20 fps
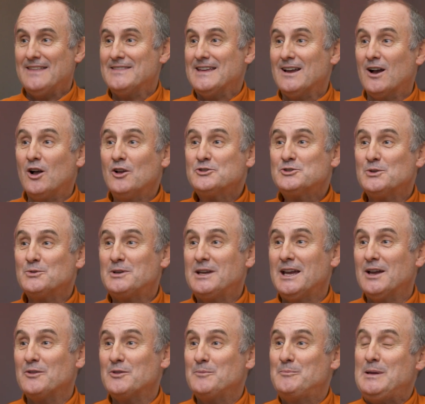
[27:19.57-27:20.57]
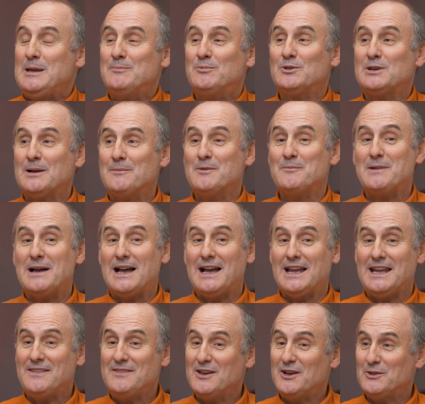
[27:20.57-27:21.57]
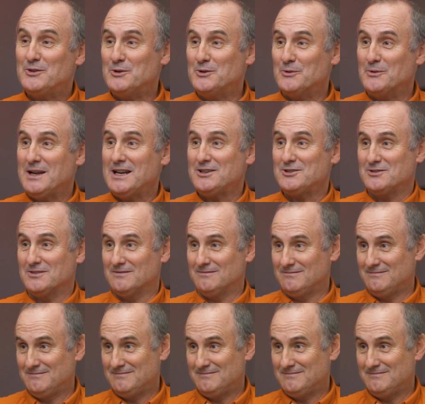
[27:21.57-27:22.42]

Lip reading: And they also count the people coming by in the other direction.